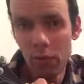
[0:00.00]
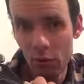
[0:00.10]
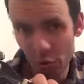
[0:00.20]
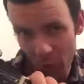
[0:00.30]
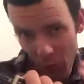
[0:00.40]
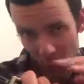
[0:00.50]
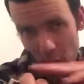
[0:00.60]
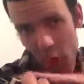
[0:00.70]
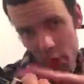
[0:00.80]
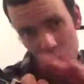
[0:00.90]
you could
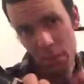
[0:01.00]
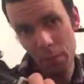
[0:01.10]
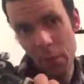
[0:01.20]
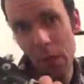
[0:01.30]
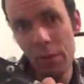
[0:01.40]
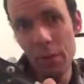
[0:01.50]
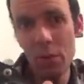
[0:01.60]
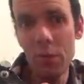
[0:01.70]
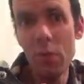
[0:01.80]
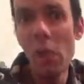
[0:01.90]
follow these
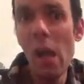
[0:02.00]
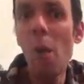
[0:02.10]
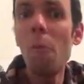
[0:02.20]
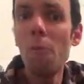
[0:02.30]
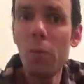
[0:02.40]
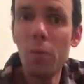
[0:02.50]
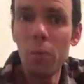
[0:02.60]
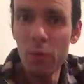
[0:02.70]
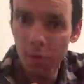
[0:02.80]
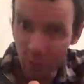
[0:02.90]
parameters to help
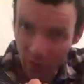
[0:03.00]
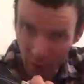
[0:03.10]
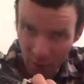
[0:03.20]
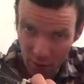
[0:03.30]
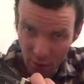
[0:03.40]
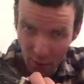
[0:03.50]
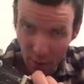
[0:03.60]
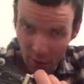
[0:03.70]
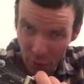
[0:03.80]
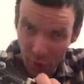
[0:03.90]
your decision
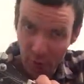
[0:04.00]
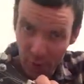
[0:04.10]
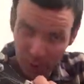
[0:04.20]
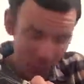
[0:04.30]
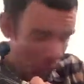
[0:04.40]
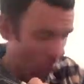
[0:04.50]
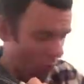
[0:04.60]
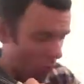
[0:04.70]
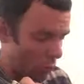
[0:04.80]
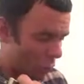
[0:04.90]
come to a
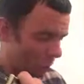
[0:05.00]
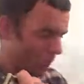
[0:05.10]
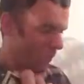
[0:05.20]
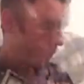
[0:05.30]
conclusion.